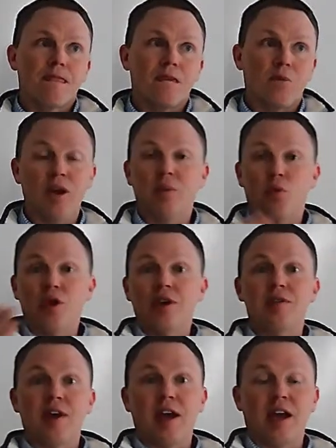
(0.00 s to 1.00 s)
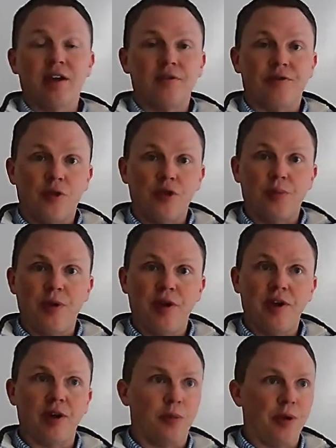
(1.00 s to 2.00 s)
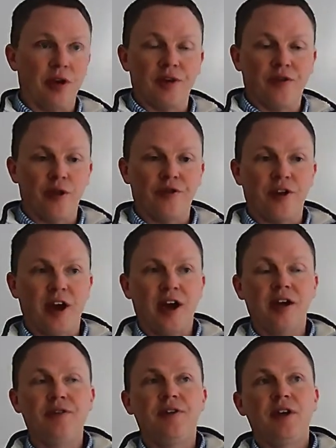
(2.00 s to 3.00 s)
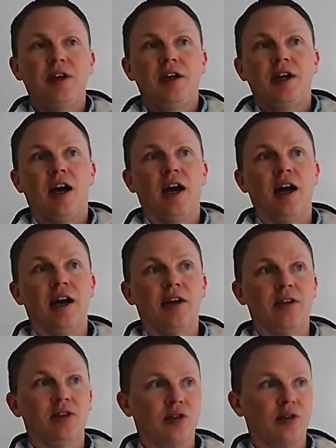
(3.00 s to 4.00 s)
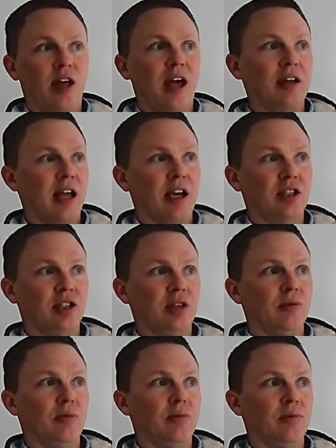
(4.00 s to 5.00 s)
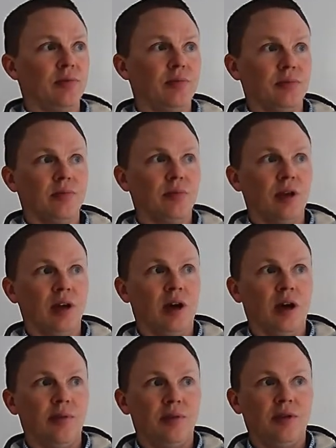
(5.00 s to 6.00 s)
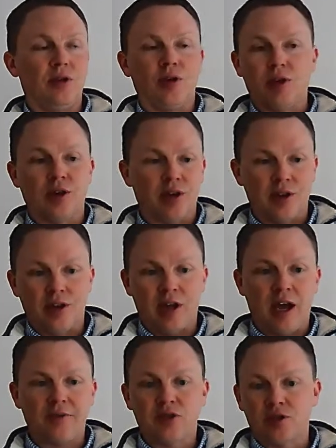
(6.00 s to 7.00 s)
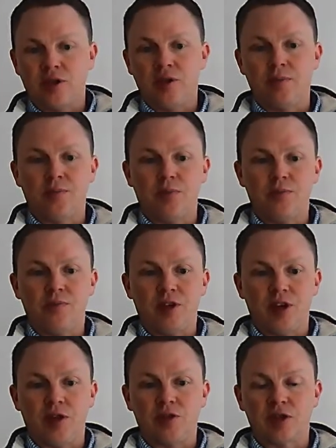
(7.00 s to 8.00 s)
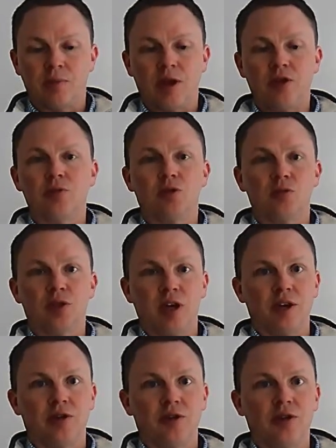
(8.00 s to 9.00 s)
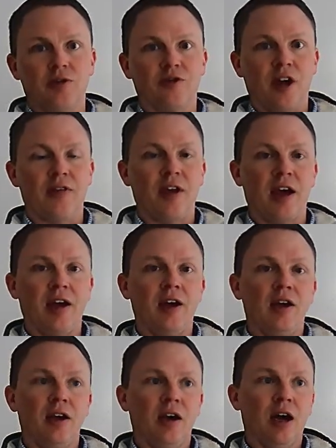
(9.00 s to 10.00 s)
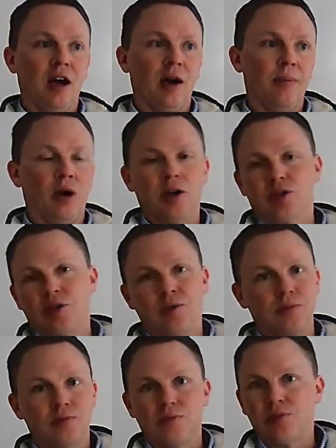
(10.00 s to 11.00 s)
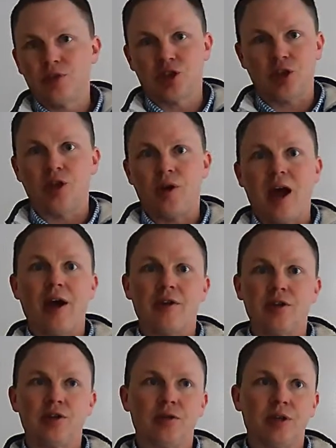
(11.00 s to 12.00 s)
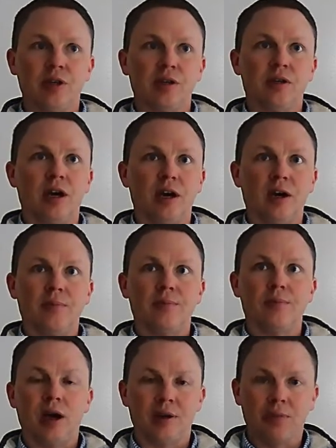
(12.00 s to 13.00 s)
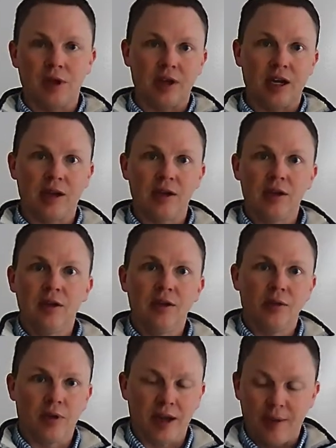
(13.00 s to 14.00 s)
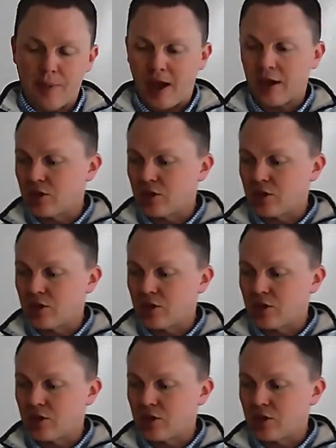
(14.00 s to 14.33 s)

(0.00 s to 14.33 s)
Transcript: We end up working that out in fourth period, or period 4-5. So that actually, you can look in the live stream videos on my YouTube channel. You can find that. I'll also show you how to do it on Monday when I get back.